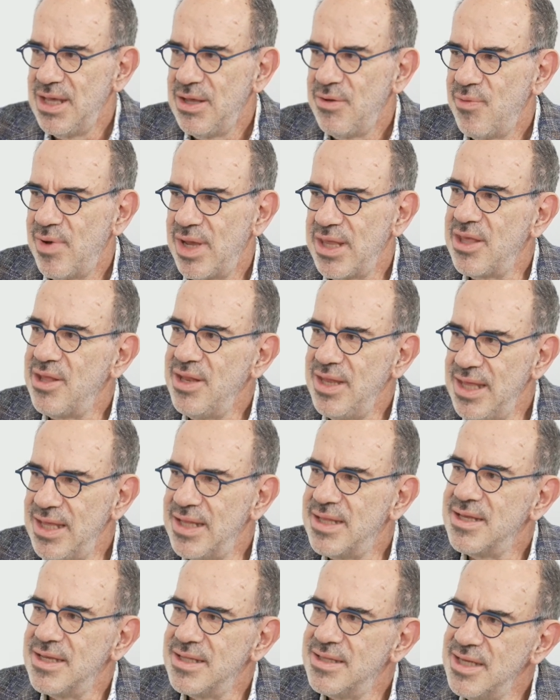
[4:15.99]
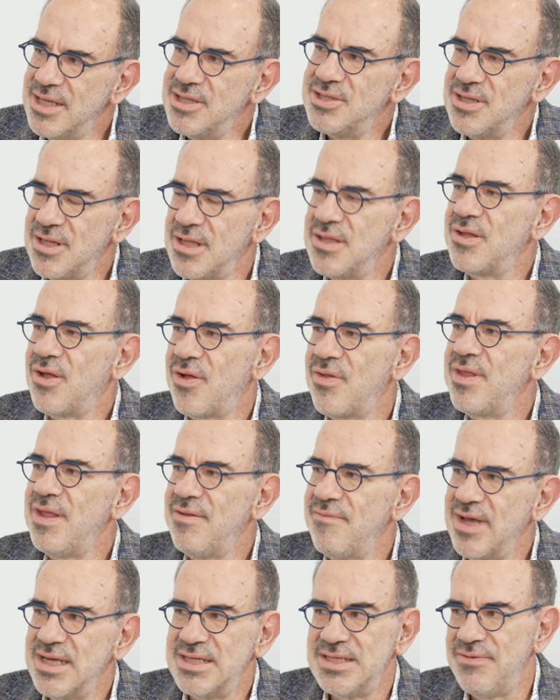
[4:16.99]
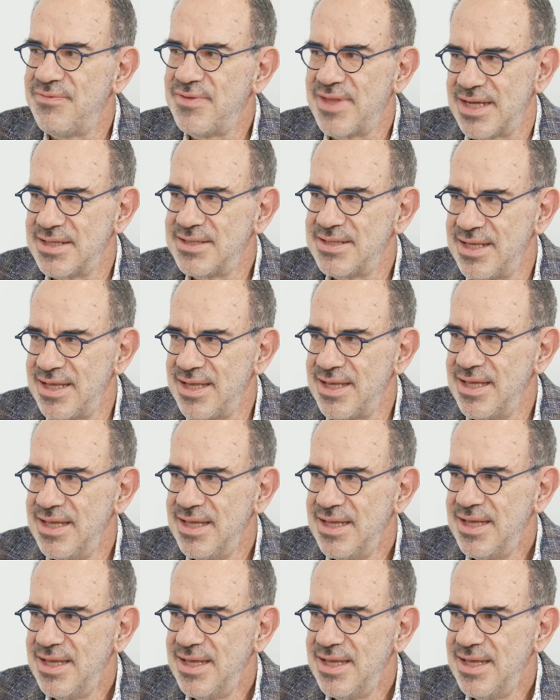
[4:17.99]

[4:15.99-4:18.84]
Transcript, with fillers: where you need additional non-invasive testing.